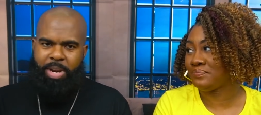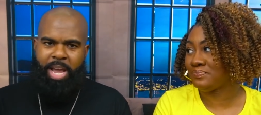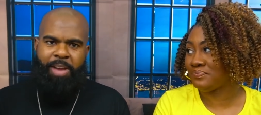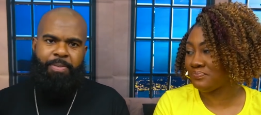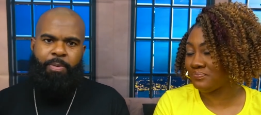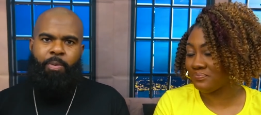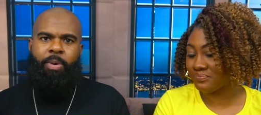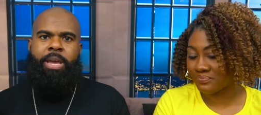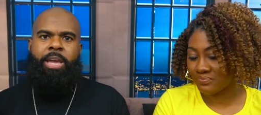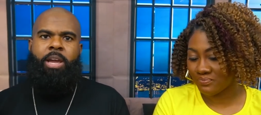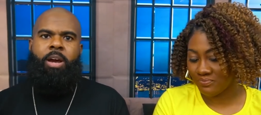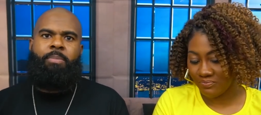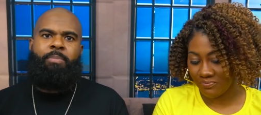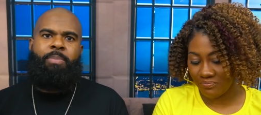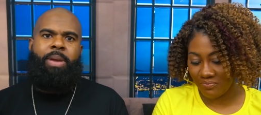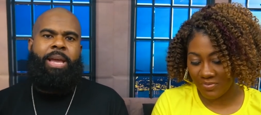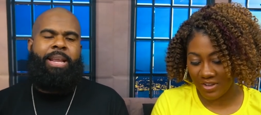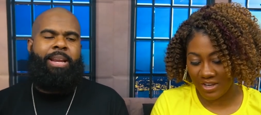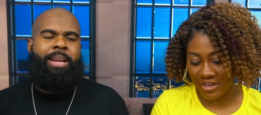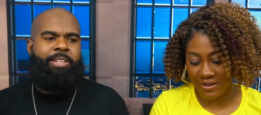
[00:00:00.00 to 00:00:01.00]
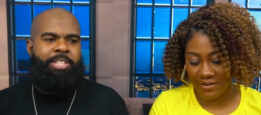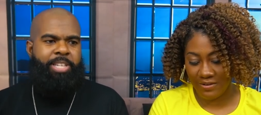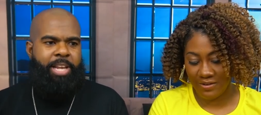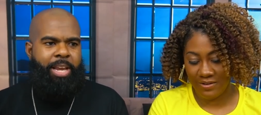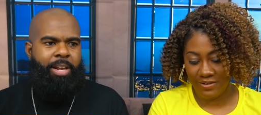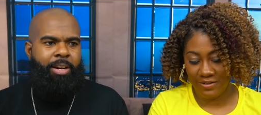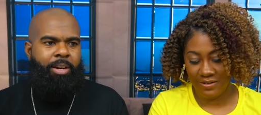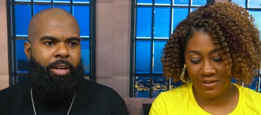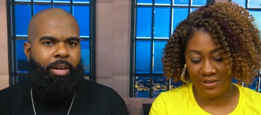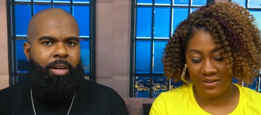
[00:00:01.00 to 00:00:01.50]
Speaker 1: left it with him being the
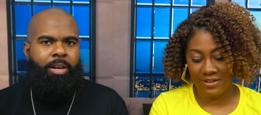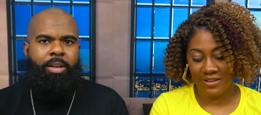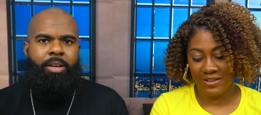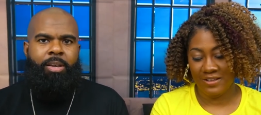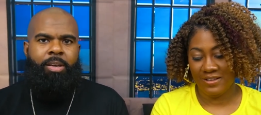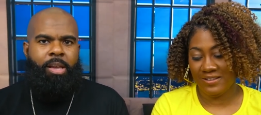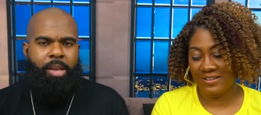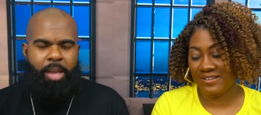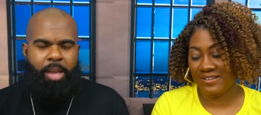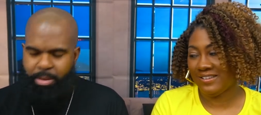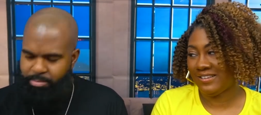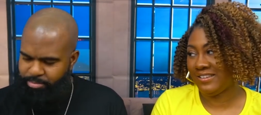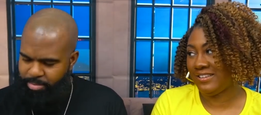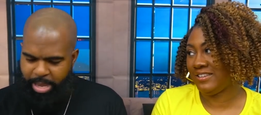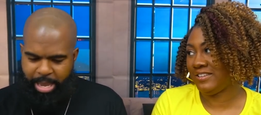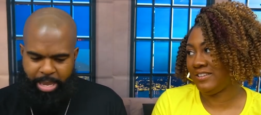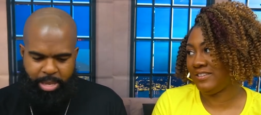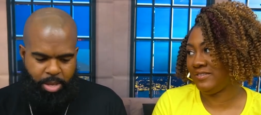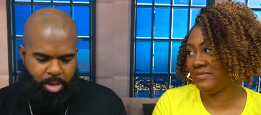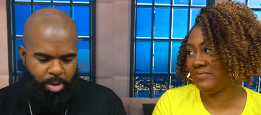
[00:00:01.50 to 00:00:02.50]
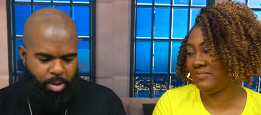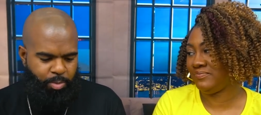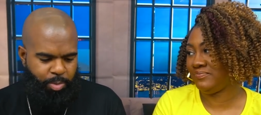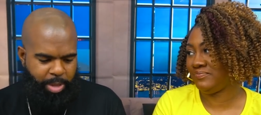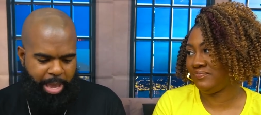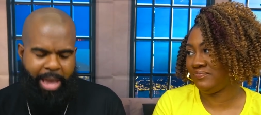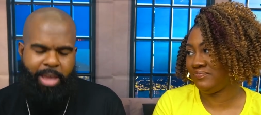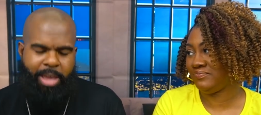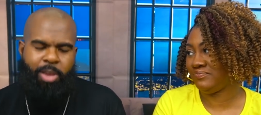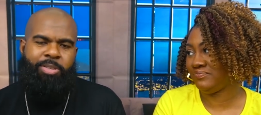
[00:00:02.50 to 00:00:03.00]
cheater, and you
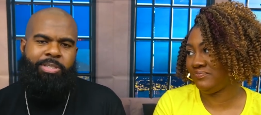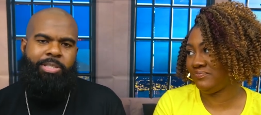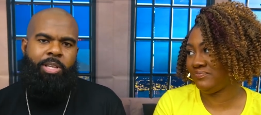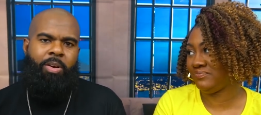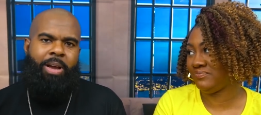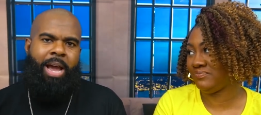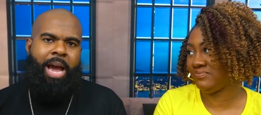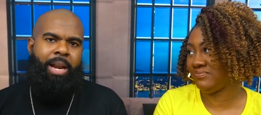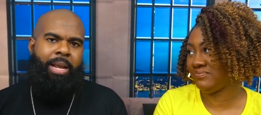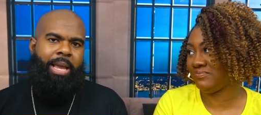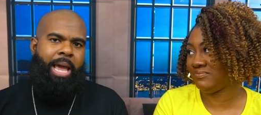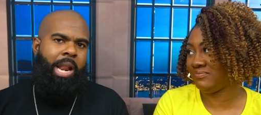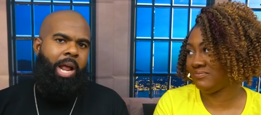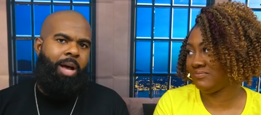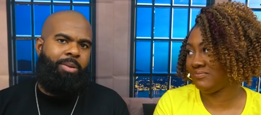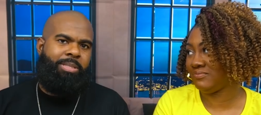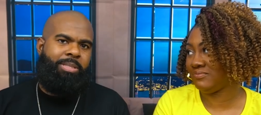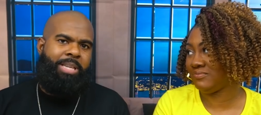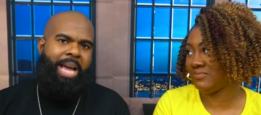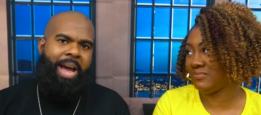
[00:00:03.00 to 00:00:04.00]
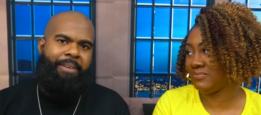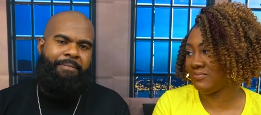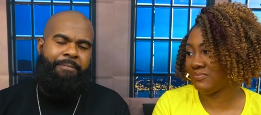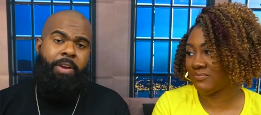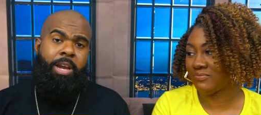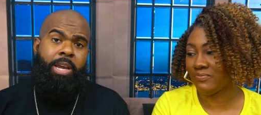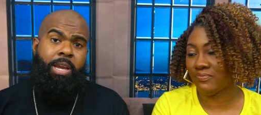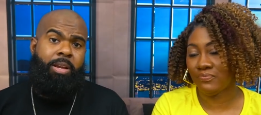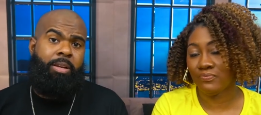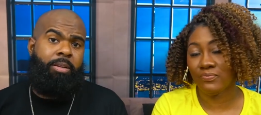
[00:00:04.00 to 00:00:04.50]
yeah you still kind of got off scot
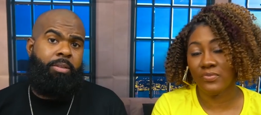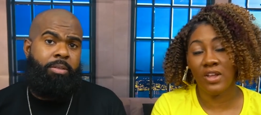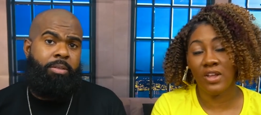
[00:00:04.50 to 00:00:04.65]
free.